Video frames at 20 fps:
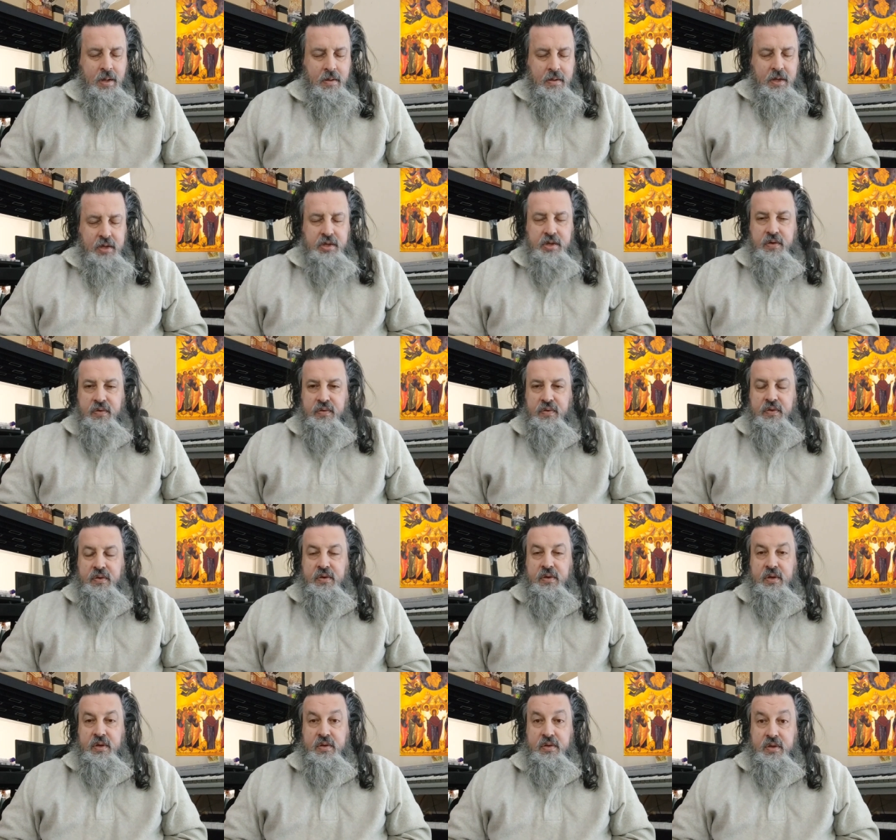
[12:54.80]
this is for,
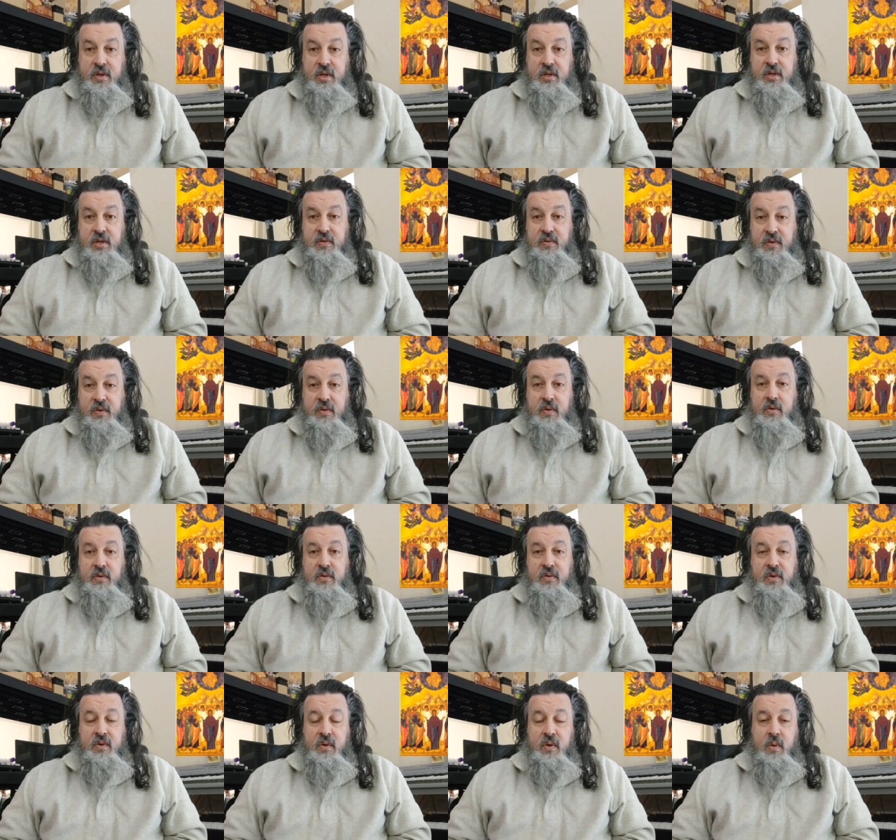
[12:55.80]
this this is for
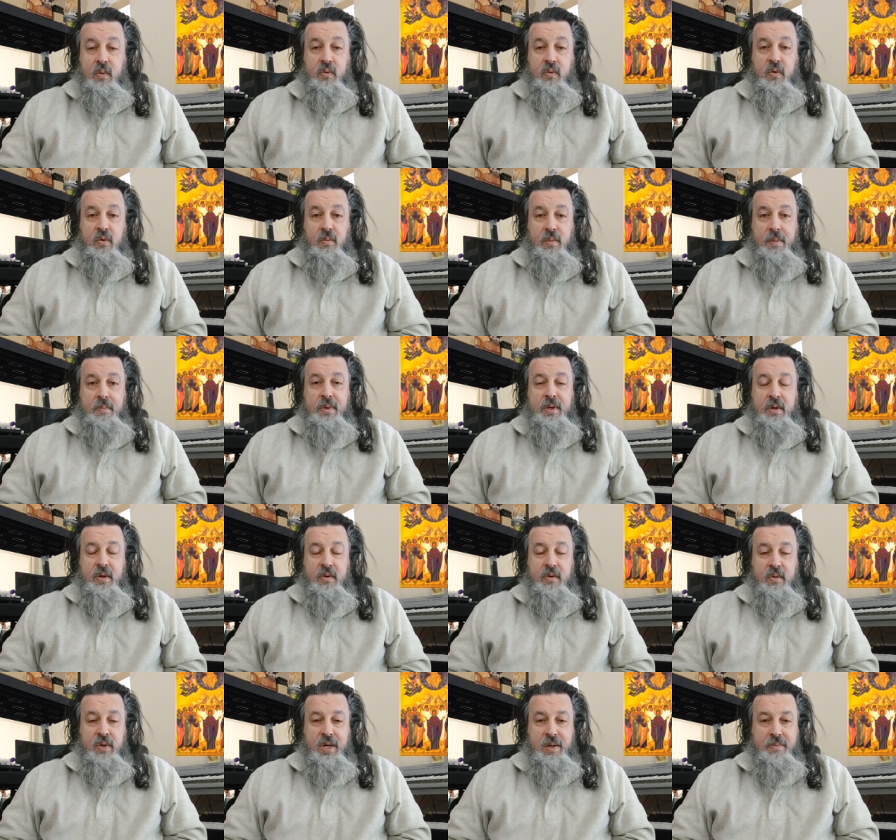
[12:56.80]
those of you who remember
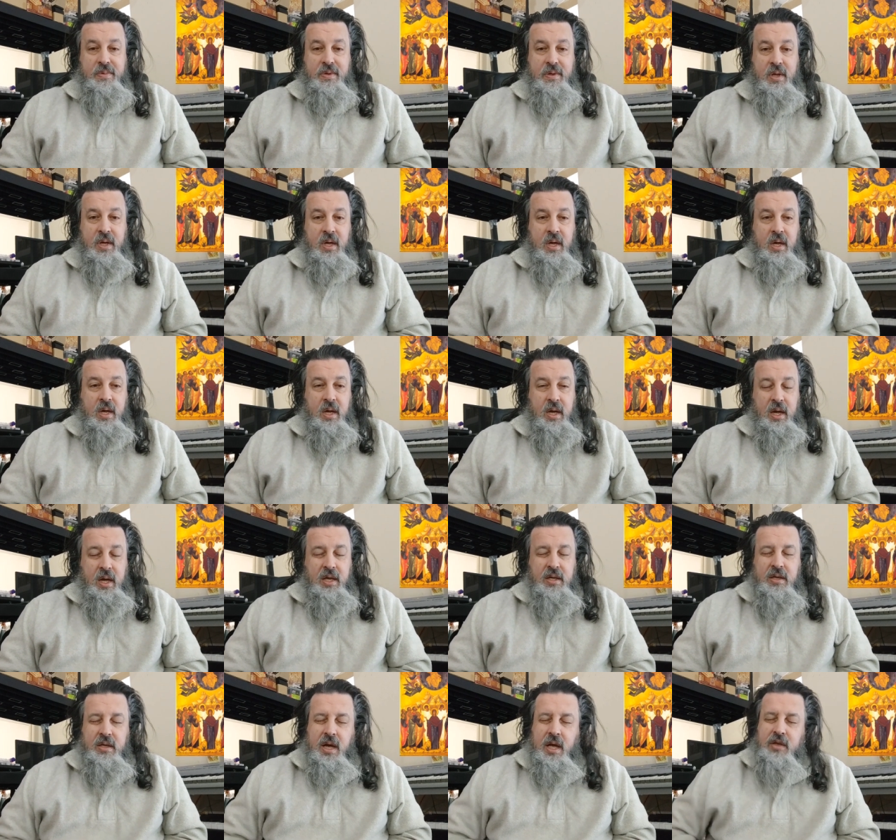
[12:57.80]
your dreams.
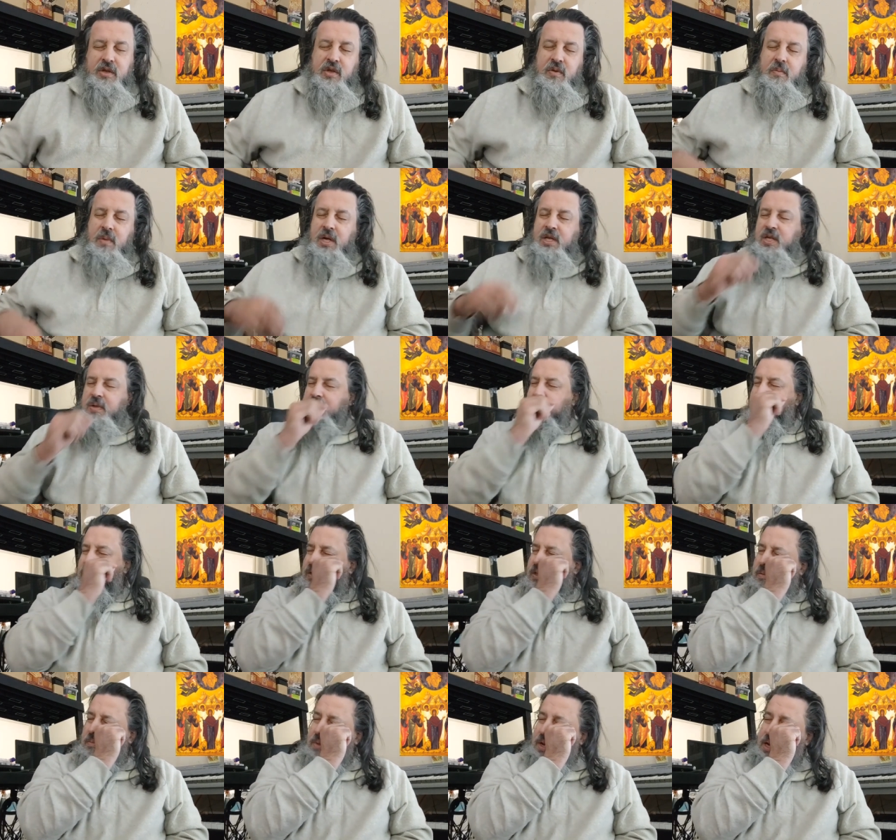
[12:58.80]
It's not so much
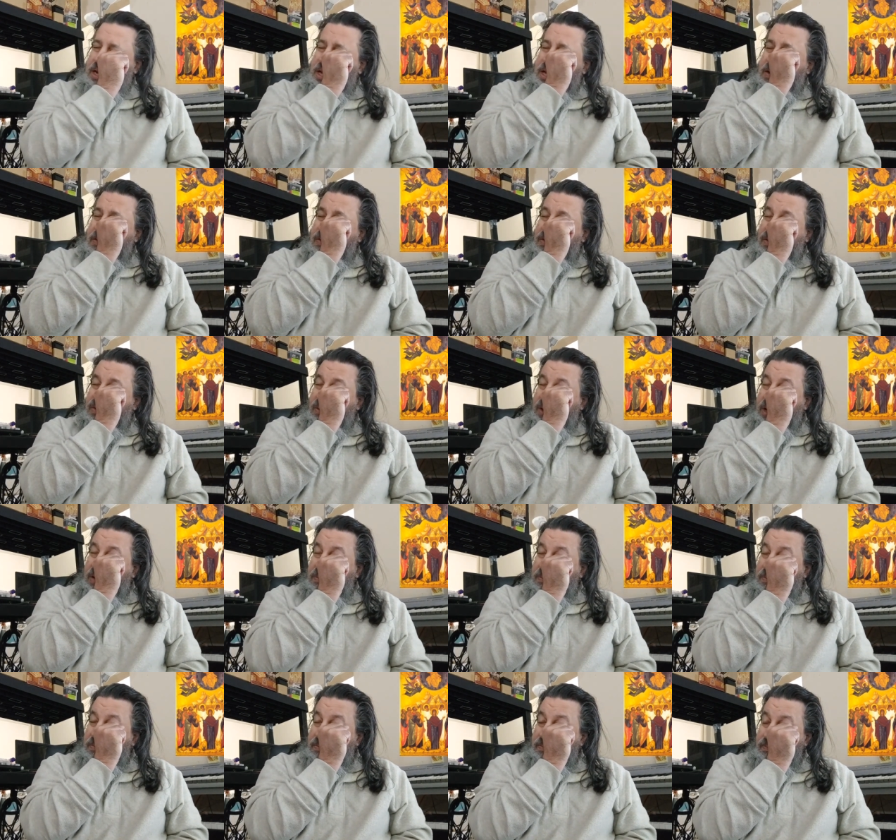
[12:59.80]
about the meaning of the
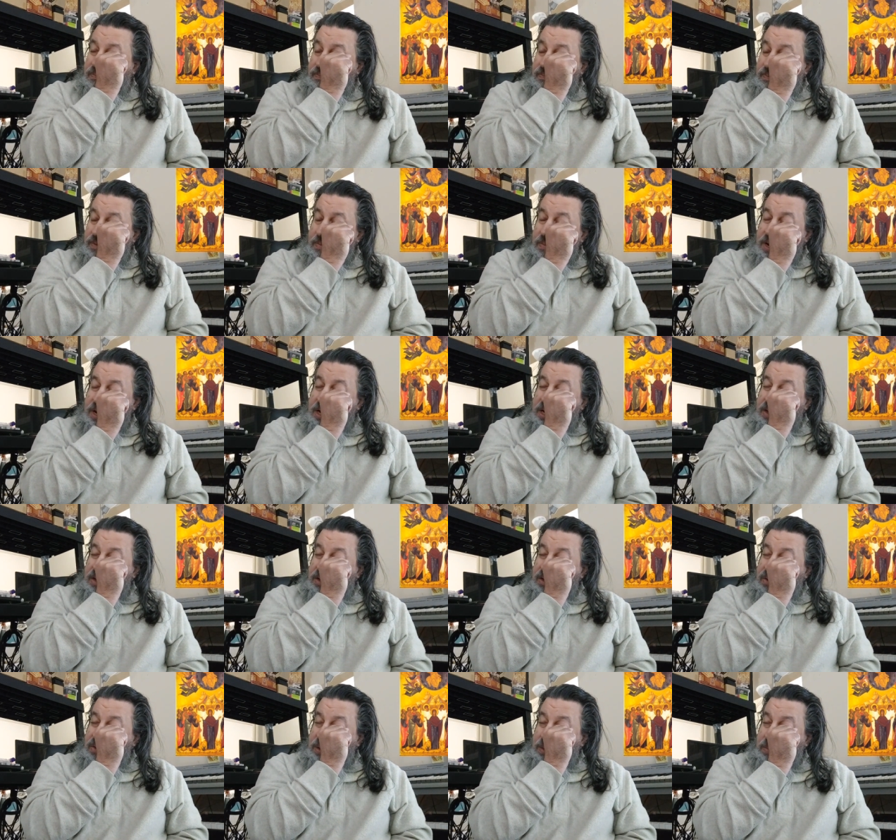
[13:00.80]
dream. The meaning of
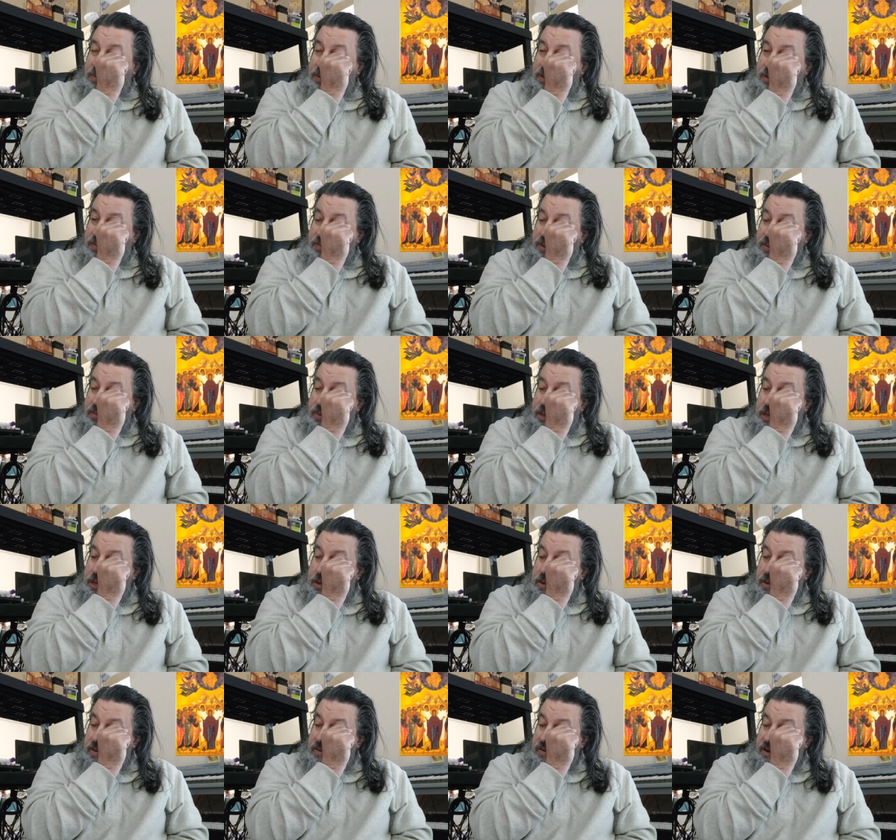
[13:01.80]
the dreams can be,
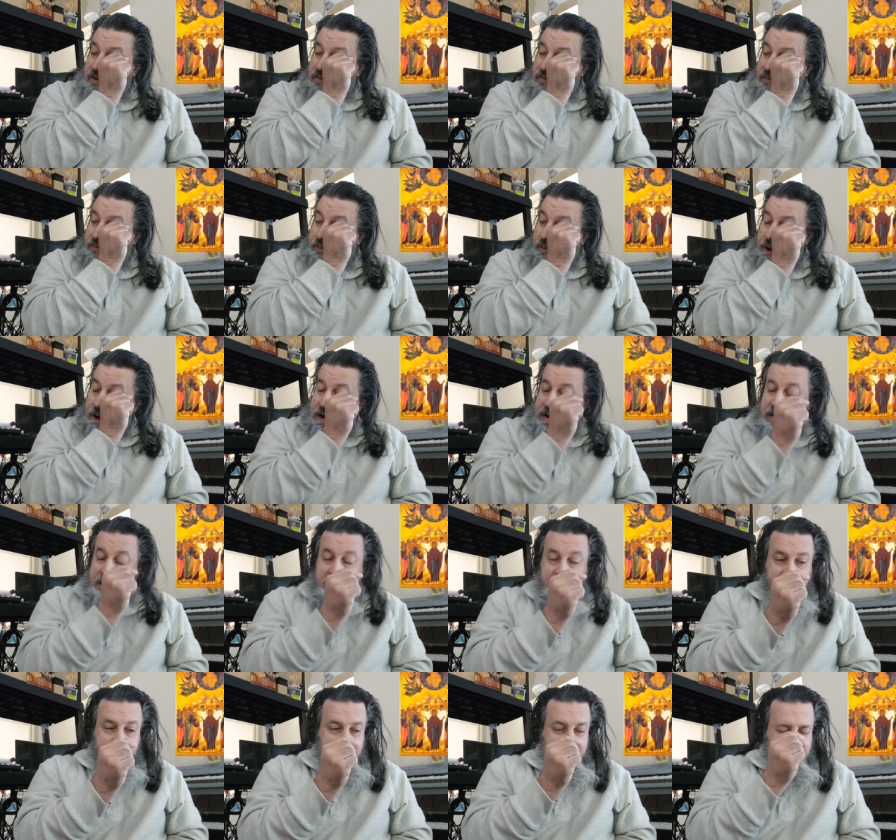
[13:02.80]
well, a, a variety of different